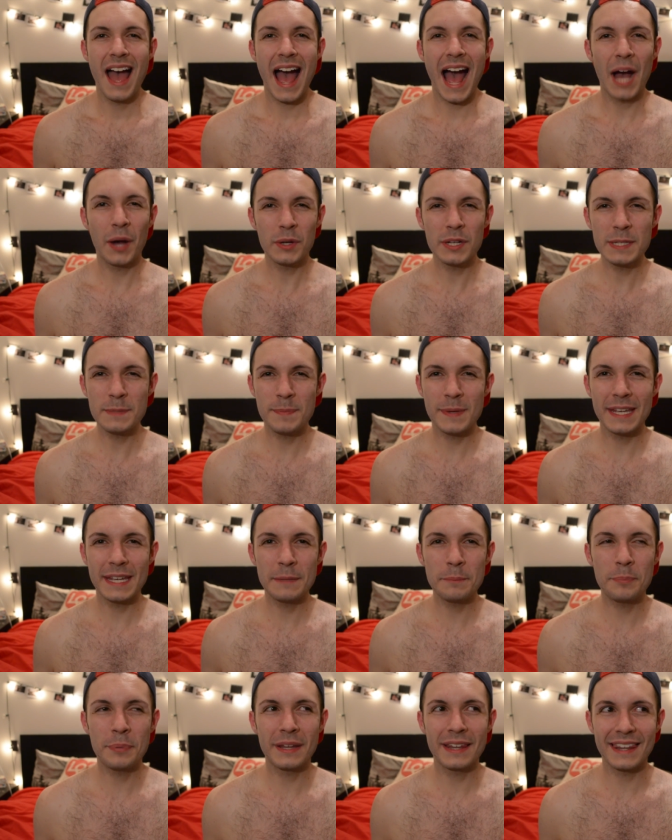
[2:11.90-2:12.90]
How does
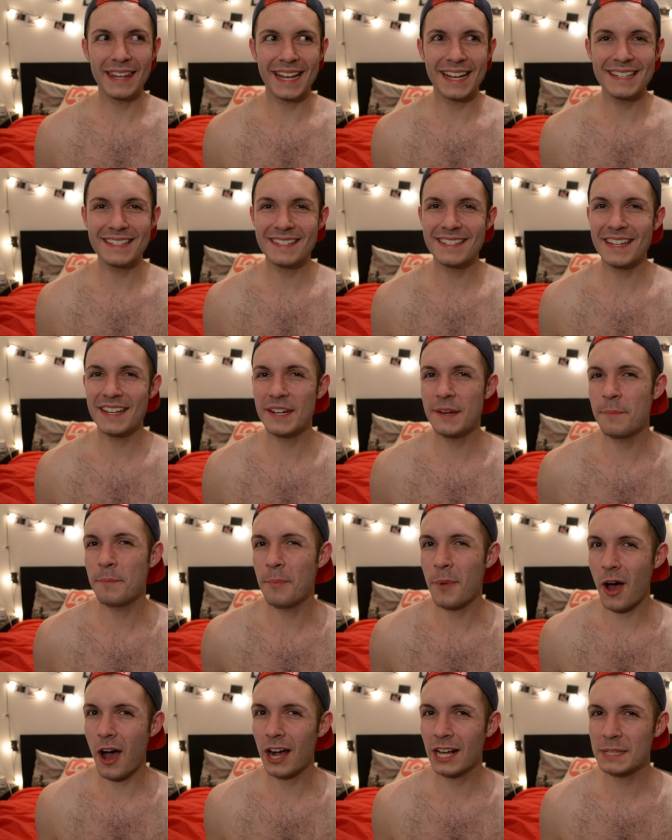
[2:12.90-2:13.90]
being placed in a
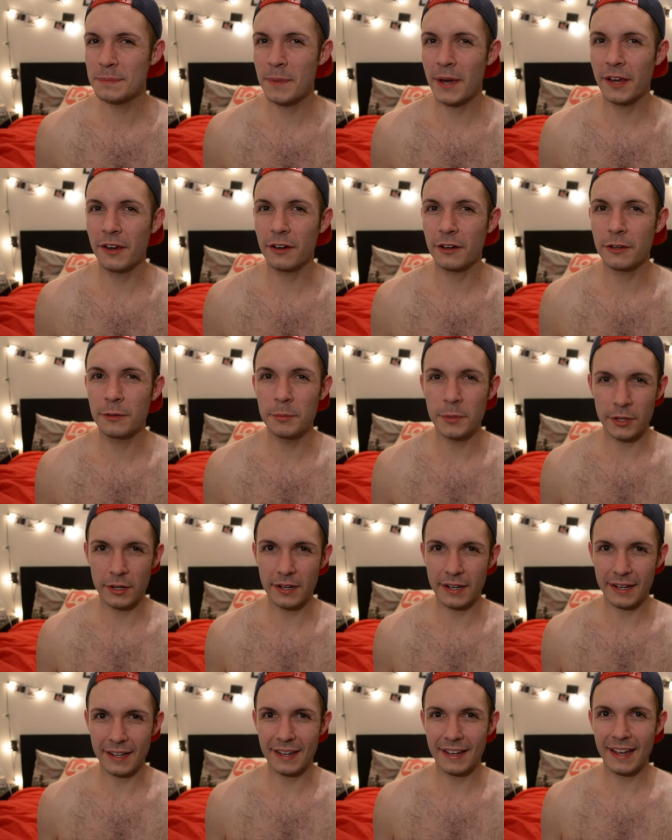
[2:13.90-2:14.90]
box by your
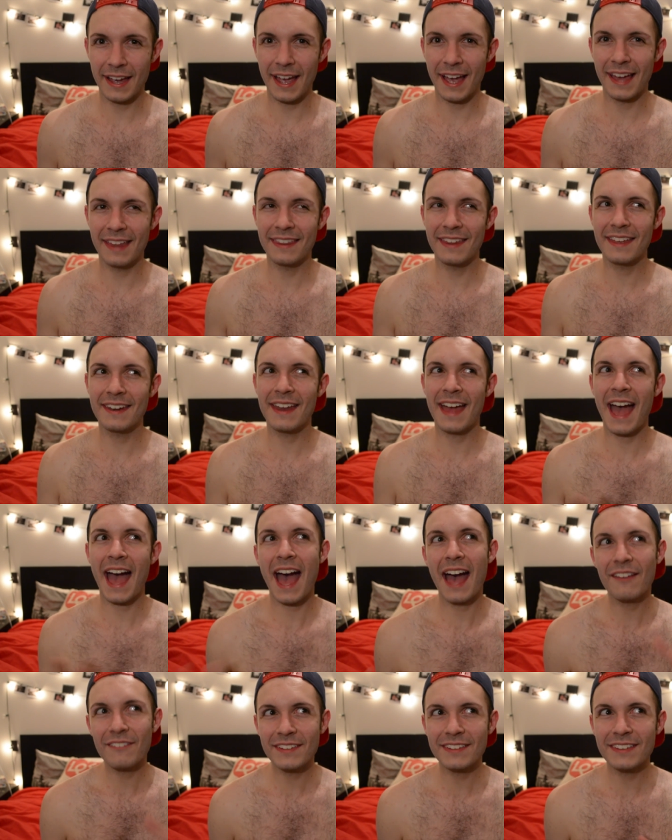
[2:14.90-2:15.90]
community and then
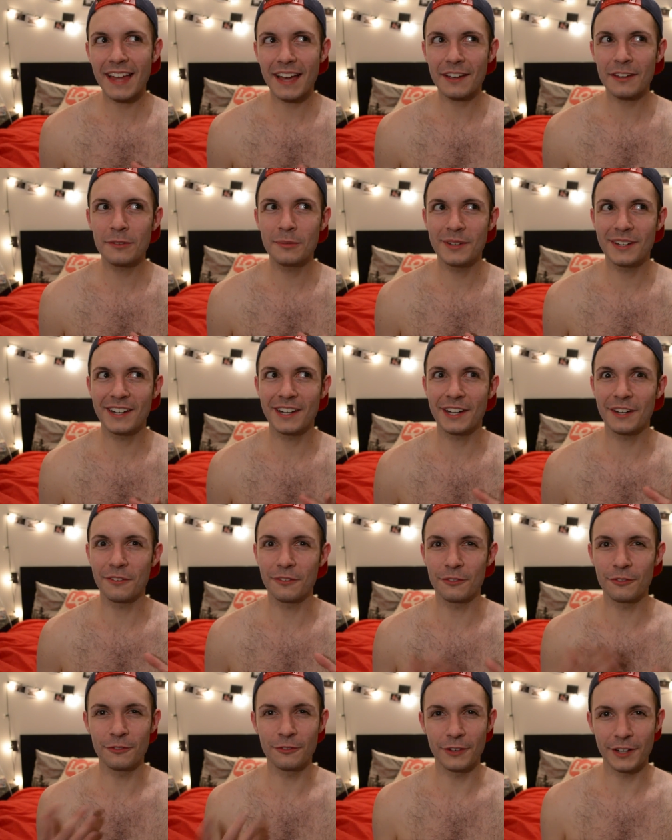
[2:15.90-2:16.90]
having that community
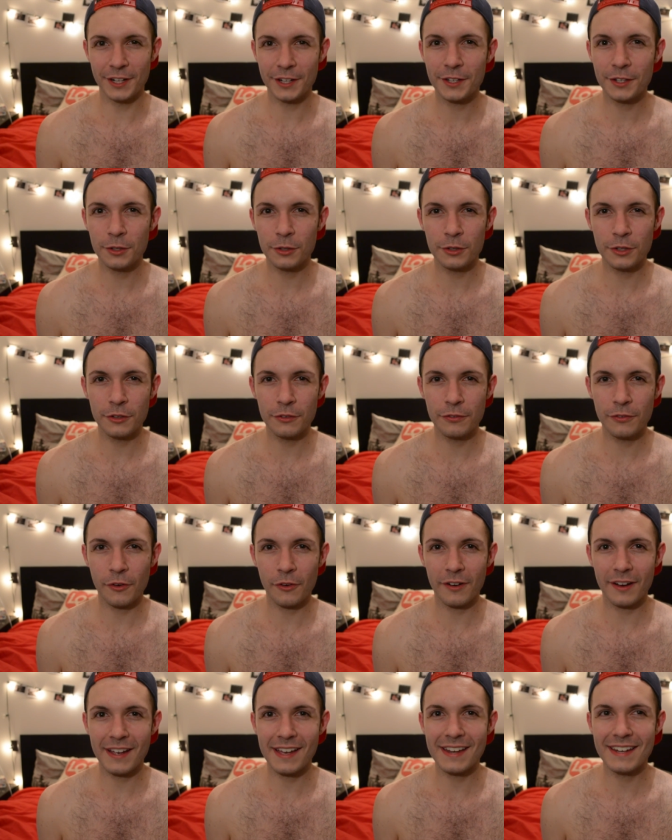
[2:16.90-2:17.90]
ridicule you
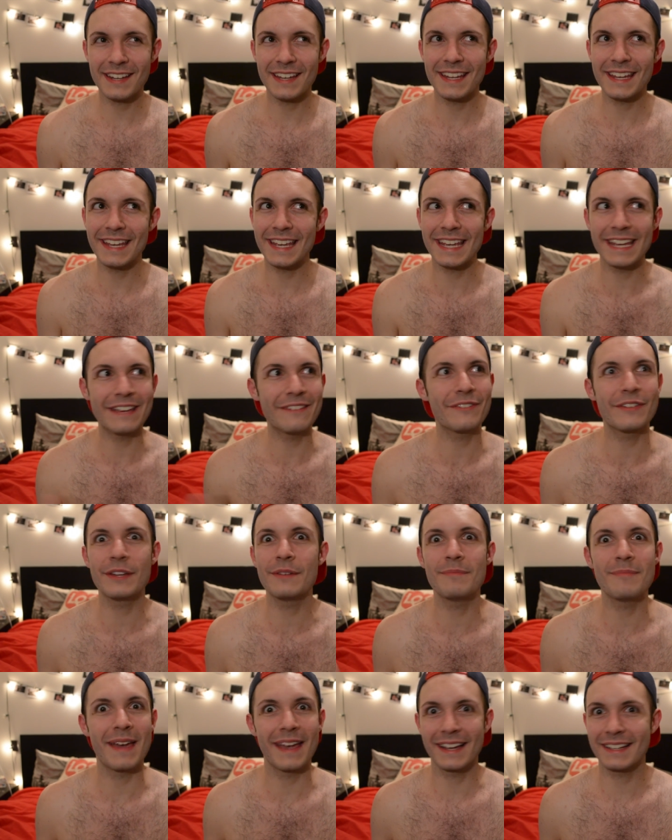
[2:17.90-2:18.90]
for it
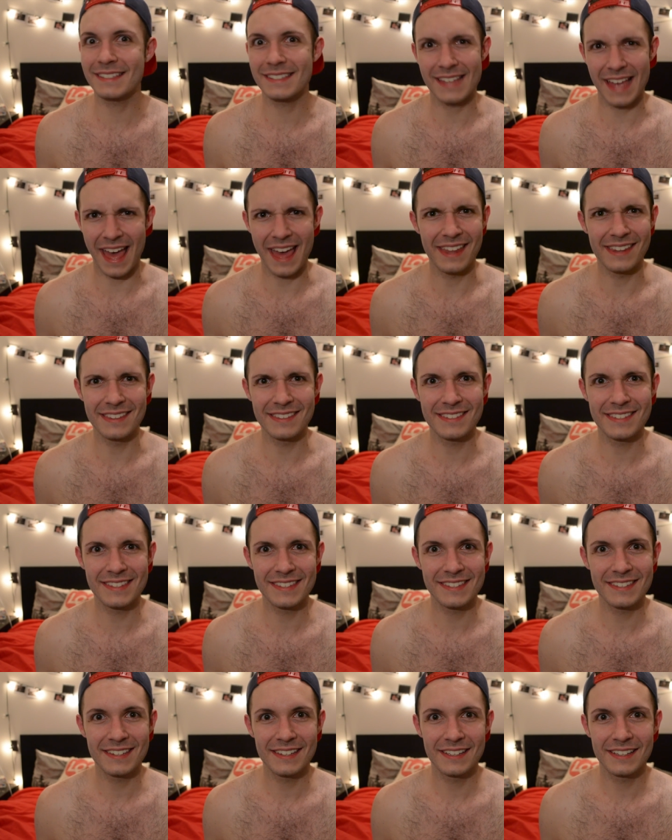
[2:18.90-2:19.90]
even make sense?
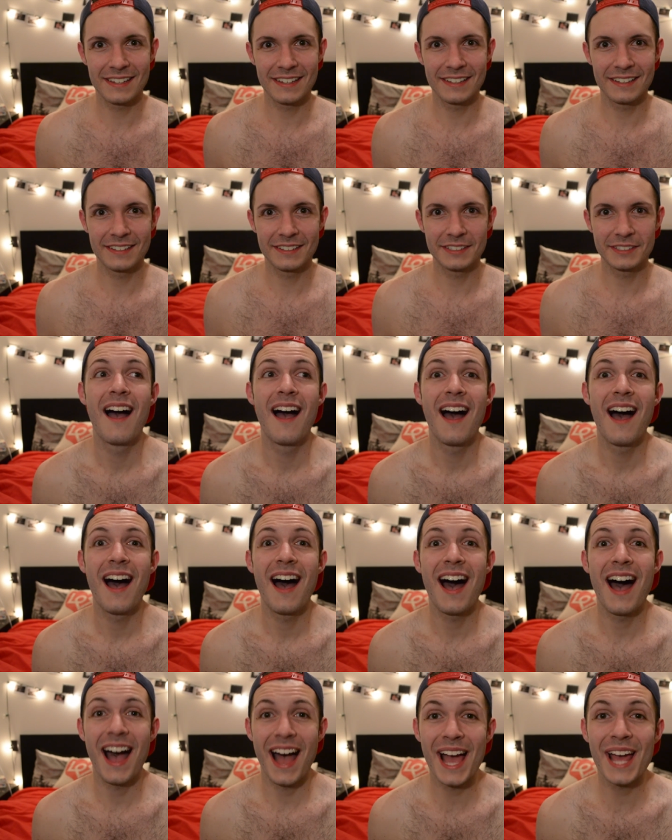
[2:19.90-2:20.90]

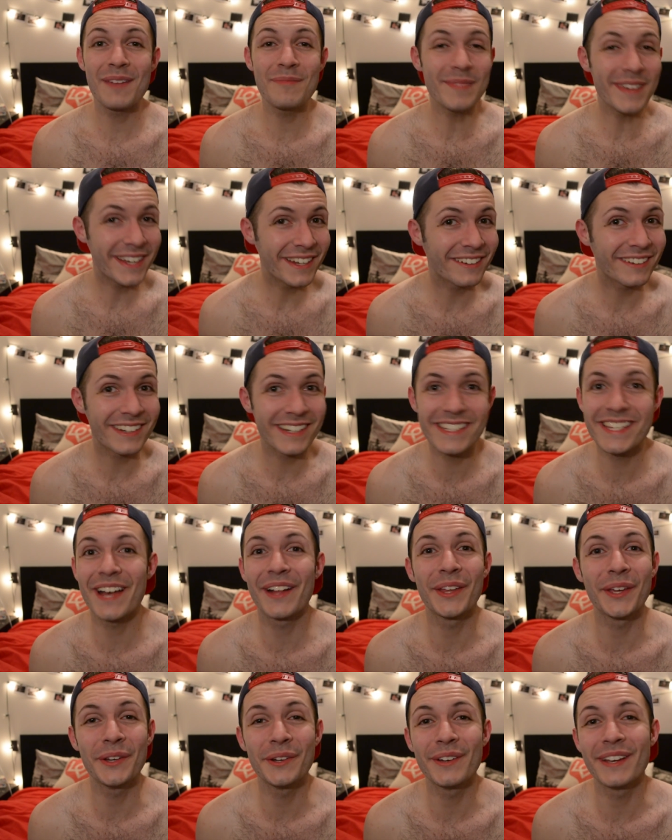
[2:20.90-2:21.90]
I'm here to
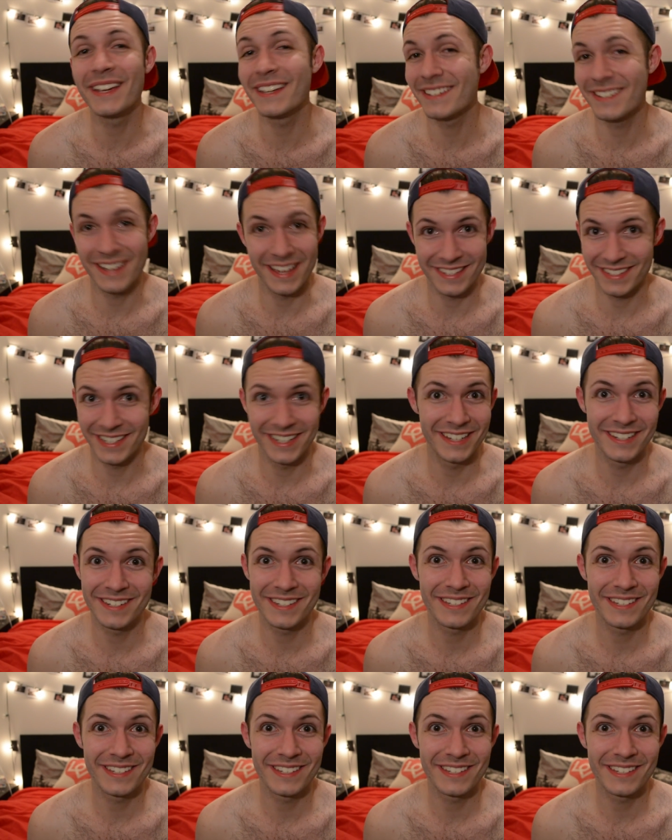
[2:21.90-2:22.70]
tell you it doesn't.